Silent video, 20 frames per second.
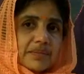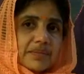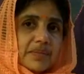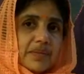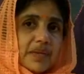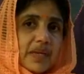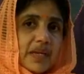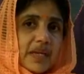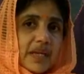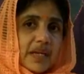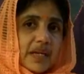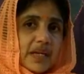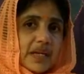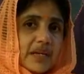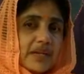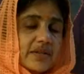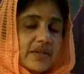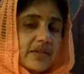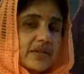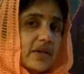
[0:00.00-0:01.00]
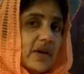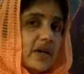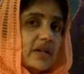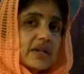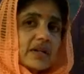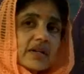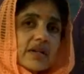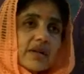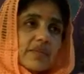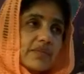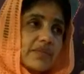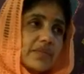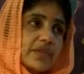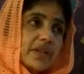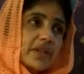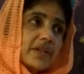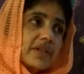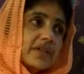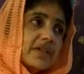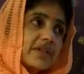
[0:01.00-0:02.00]
meaning it's not an
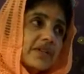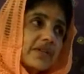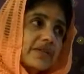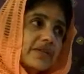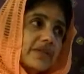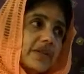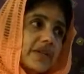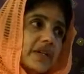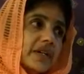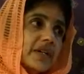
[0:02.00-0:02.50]
object of,